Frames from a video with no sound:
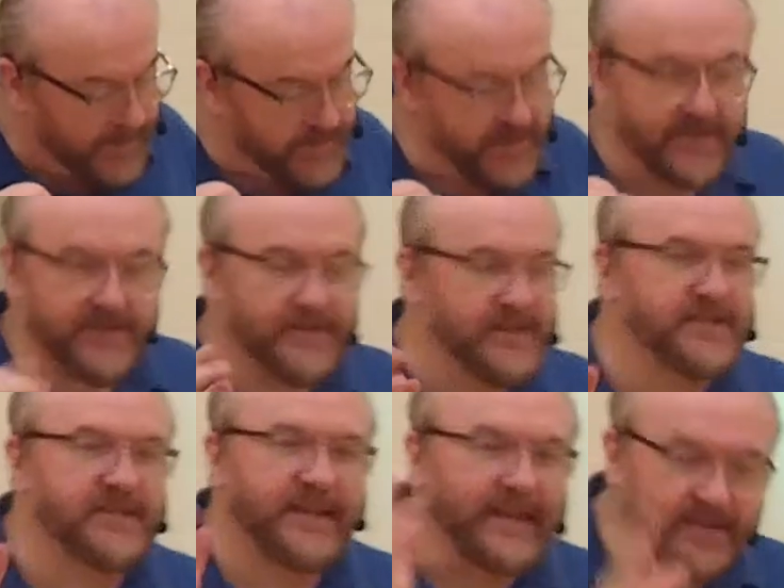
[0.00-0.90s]

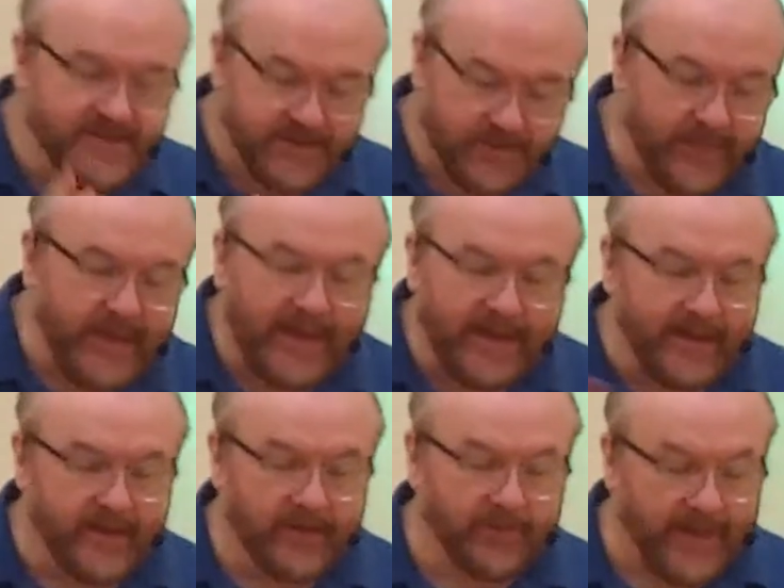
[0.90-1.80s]
just easier than any
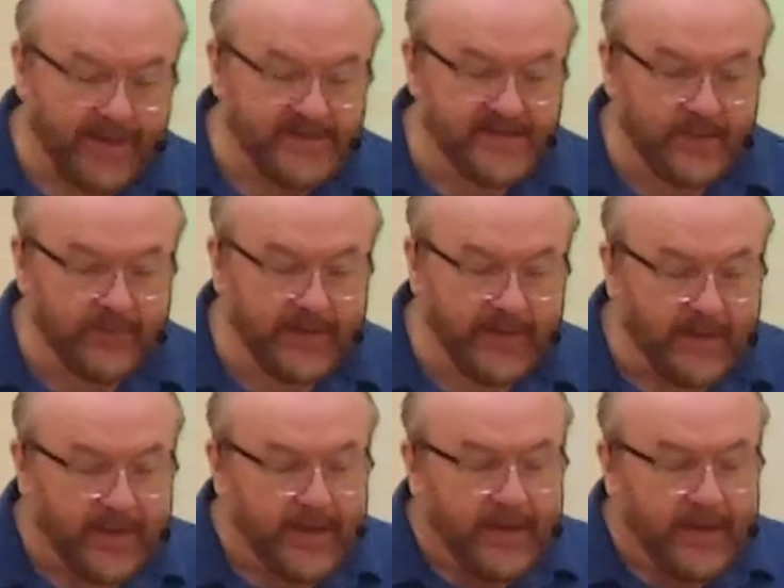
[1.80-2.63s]
kind of thanksgiving.